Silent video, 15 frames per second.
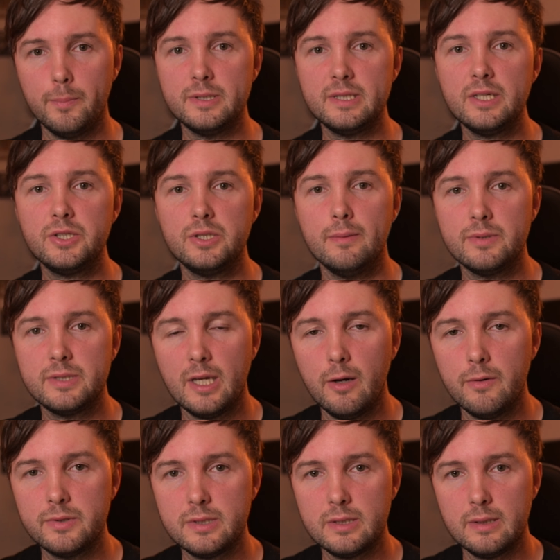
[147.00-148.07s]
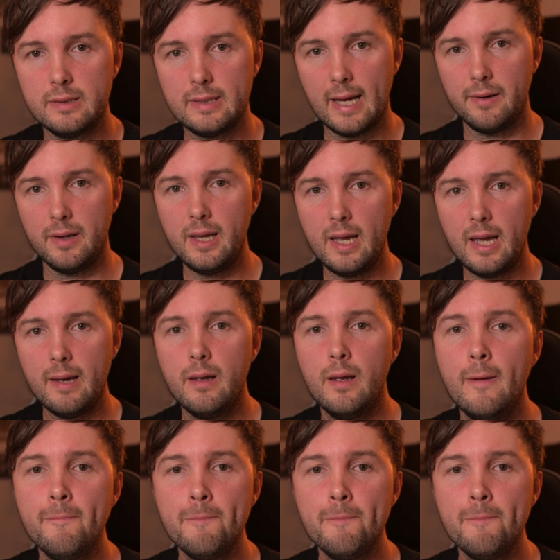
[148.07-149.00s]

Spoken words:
would position themselves down here,